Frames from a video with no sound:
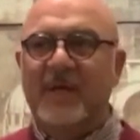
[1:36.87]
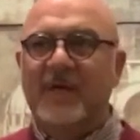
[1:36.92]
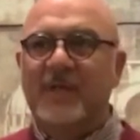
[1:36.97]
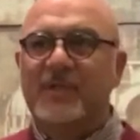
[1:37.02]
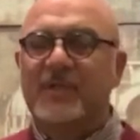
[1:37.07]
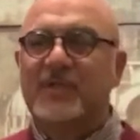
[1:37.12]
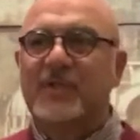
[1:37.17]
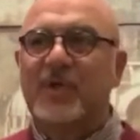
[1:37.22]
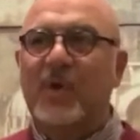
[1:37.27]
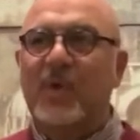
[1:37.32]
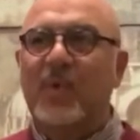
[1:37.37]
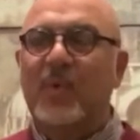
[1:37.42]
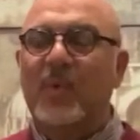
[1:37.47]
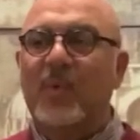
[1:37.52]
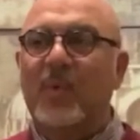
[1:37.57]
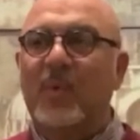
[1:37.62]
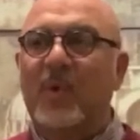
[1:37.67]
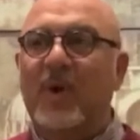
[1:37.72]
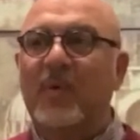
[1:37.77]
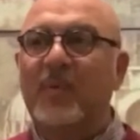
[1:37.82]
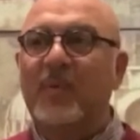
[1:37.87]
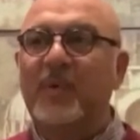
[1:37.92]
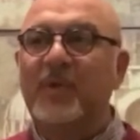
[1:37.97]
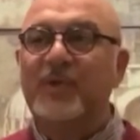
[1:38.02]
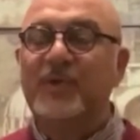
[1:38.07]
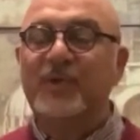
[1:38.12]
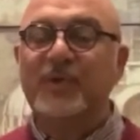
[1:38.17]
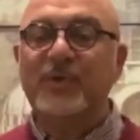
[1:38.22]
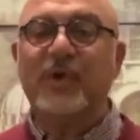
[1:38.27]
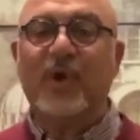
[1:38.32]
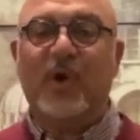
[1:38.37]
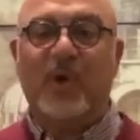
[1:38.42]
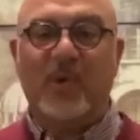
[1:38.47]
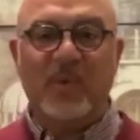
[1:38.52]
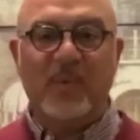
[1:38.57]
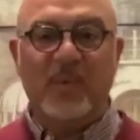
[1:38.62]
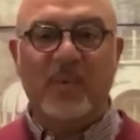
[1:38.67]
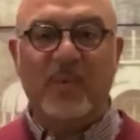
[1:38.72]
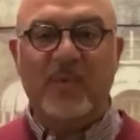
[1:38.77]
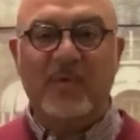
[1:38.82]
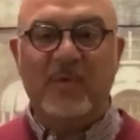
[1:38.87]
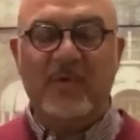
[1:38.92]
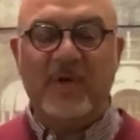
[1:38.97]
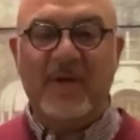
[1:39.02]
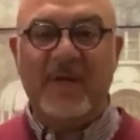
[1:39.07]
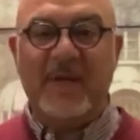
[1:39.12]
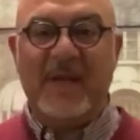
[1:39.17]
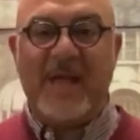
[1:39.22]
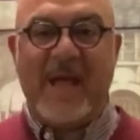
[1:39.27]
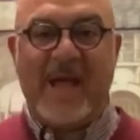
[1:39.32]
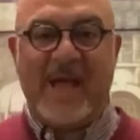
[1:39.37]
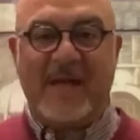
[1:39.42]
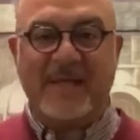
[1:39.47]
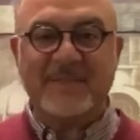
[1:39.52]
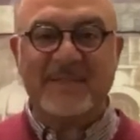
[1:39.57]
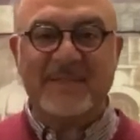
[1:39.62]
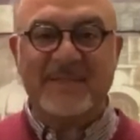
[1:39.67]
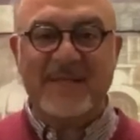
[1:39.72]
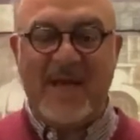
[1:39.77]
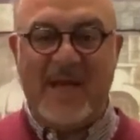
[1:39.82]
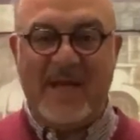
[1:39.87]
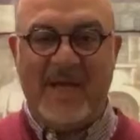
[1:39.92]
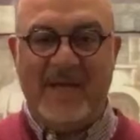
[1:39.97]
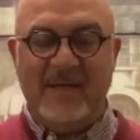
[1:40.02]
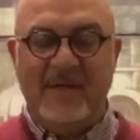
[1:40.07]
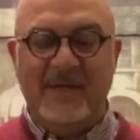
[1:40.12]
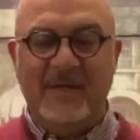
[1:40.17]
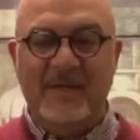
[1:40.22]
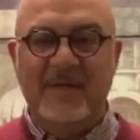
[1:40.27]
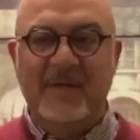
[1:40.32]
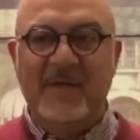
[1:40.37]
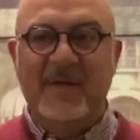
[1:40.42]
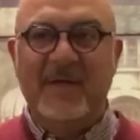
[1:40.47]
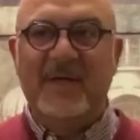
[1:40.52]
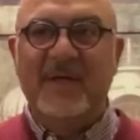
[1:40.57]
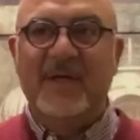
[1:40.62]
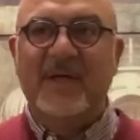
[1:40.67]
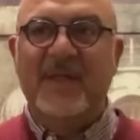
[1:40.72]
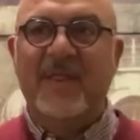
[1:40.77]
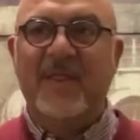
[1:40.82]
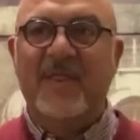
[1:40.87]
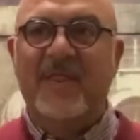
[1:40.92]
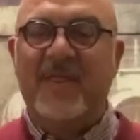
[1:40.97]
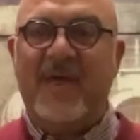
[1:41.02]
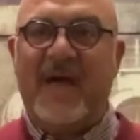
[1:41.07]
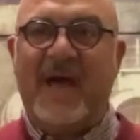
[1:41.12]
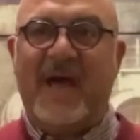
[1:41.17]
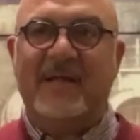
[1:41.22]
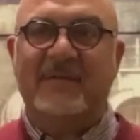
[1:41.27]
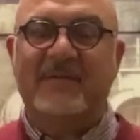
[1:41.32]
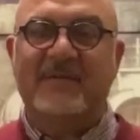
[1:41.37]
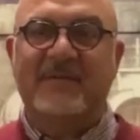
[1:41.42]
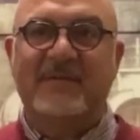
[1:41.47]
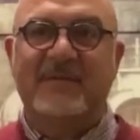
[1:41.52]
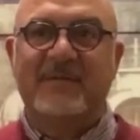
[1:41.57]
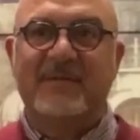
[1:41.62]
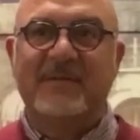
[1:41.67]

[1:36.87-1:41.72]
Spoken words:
So what we do know in Acts 9, that